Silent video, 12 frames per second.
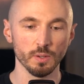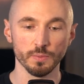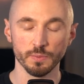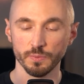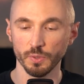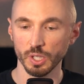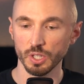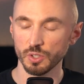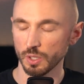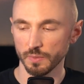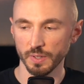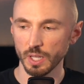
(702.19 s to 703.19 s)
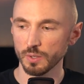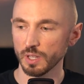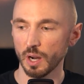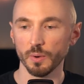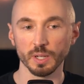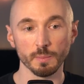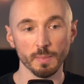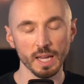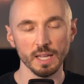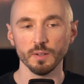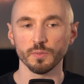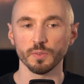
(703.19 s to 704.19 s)
footage or videos already
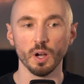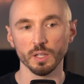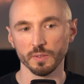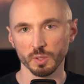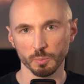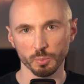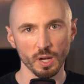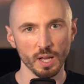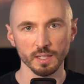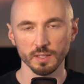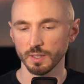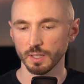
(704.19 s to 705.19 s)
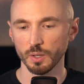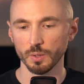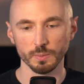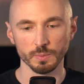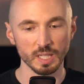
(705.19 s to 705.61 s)
made for all of the products that go